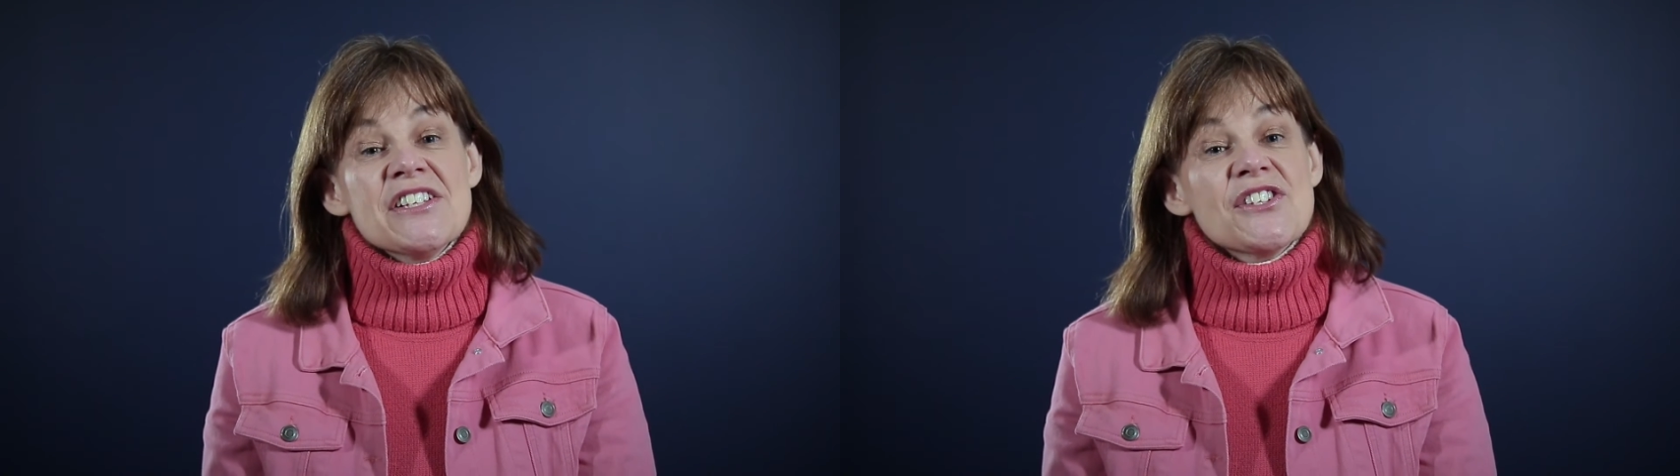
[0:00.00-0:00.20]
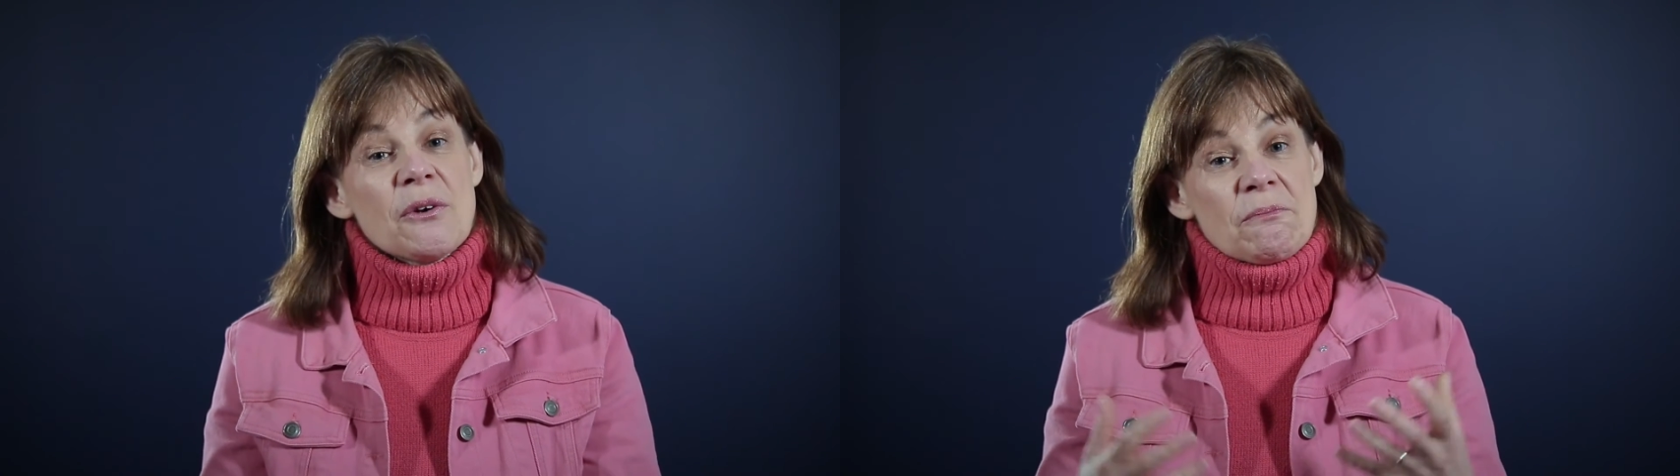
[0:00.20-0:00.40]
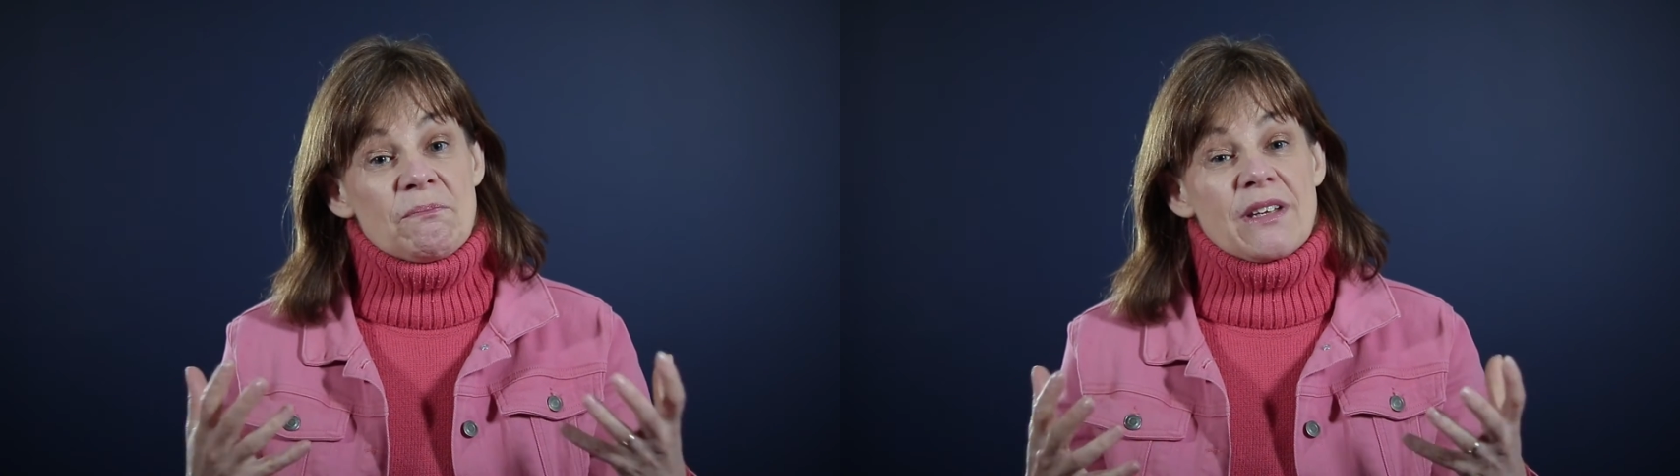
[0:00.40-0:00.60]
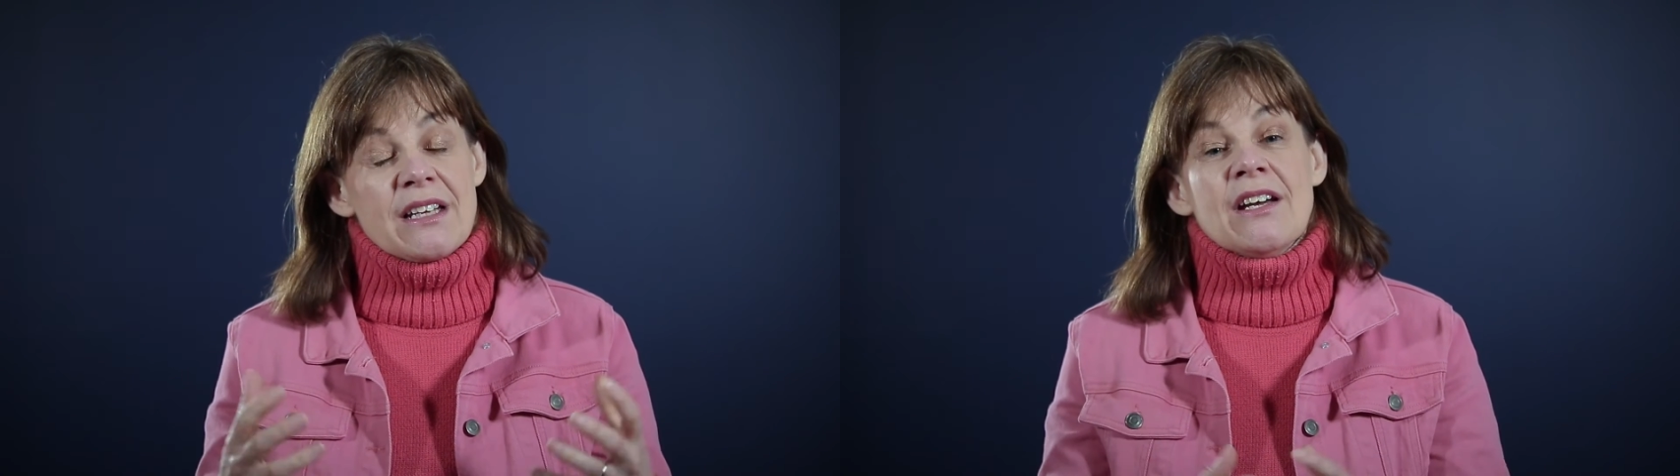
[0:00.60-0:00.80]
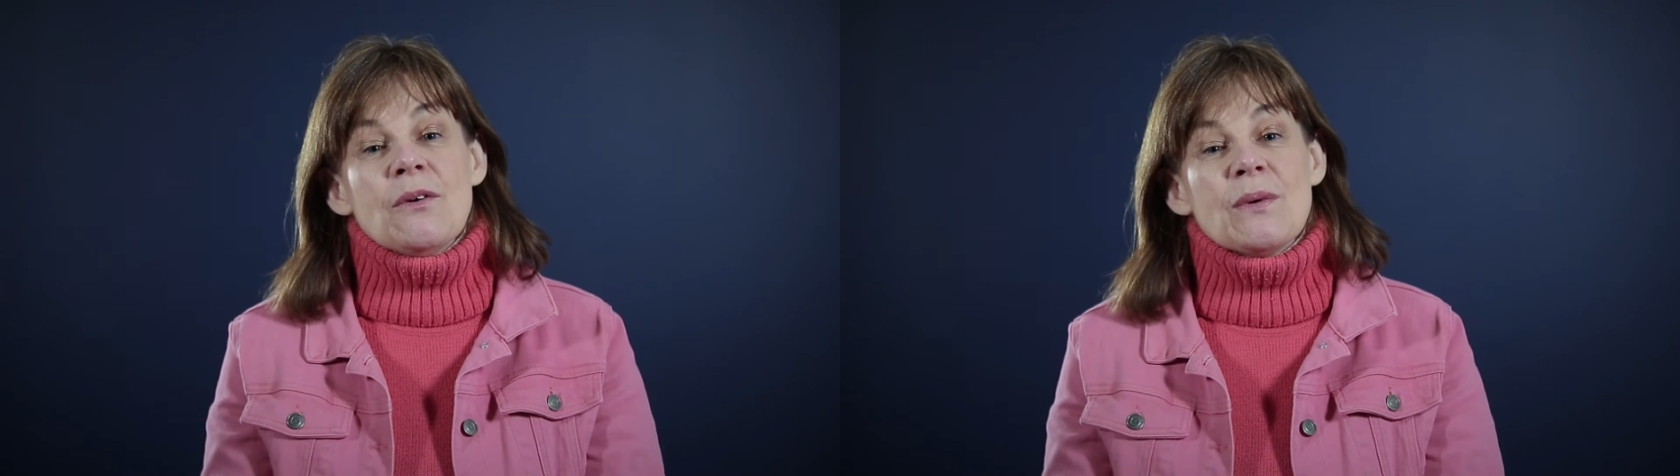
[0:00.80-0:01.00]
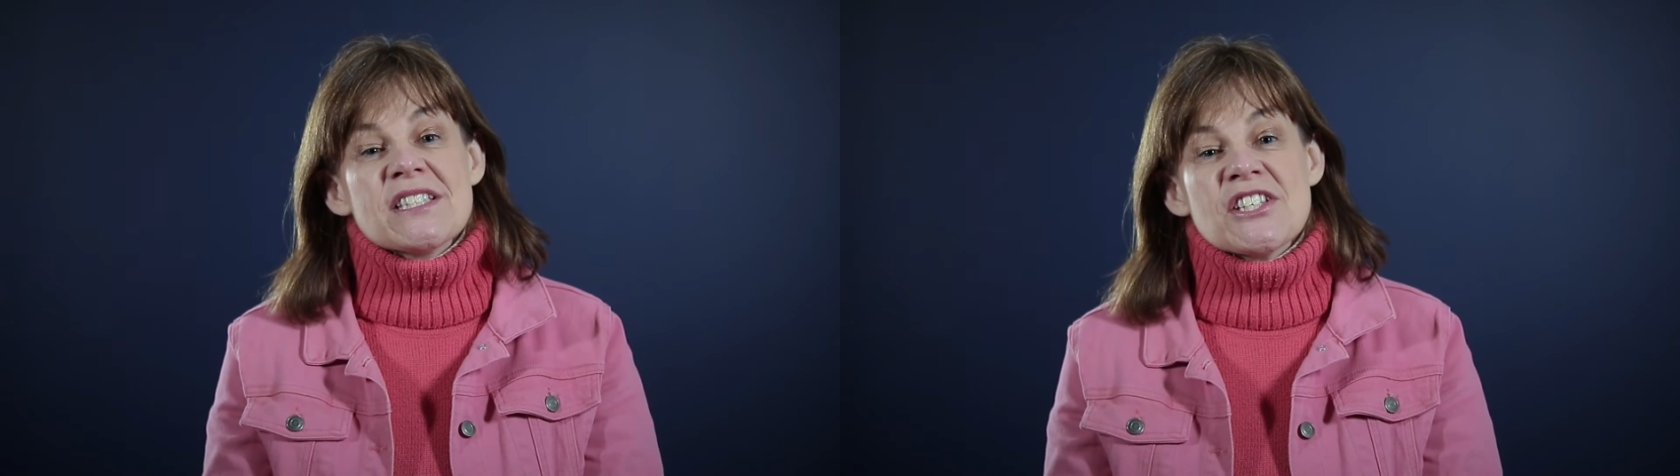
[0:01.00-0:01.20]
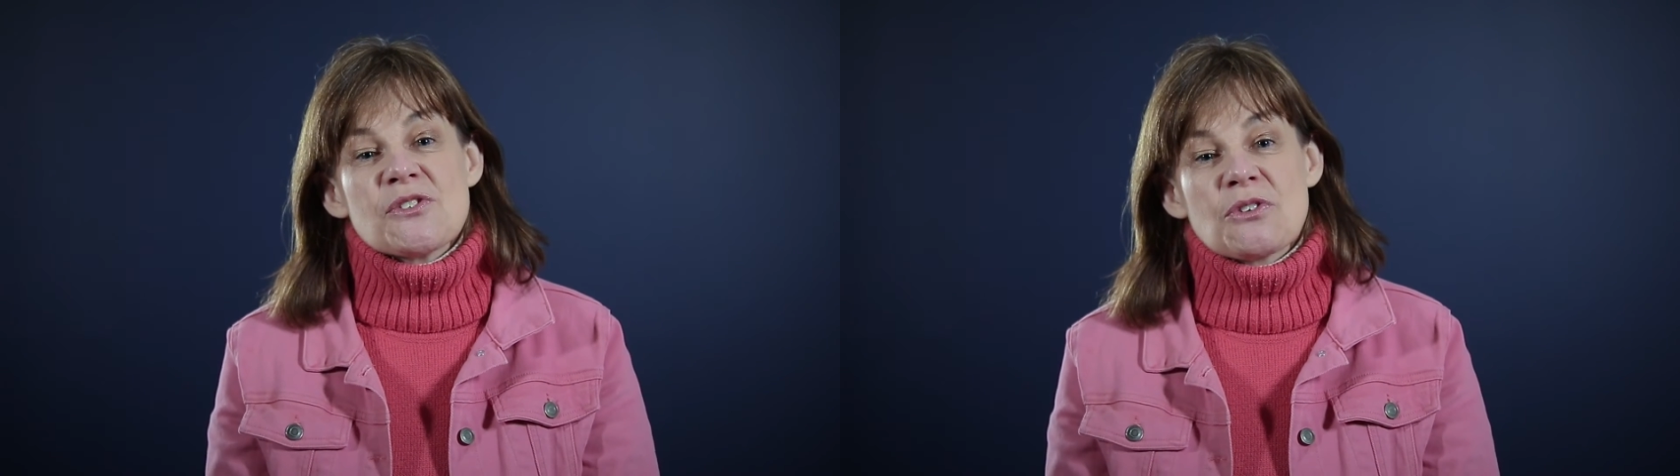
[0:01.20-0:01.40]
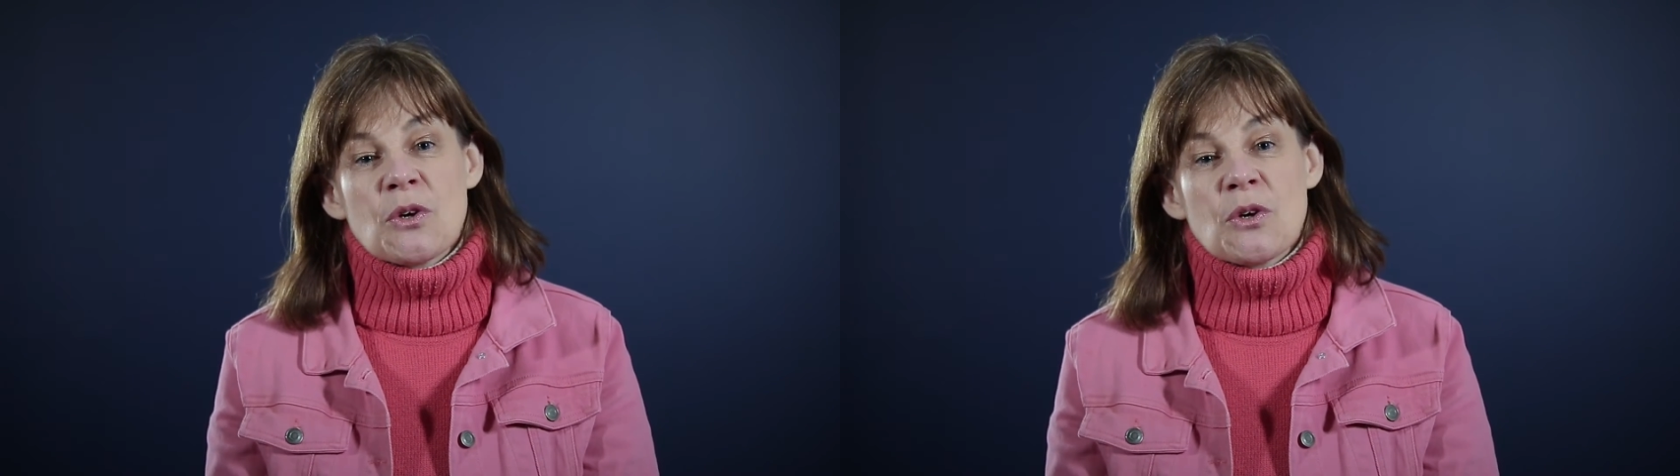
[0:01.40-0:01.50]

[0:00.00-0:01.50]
So, once it's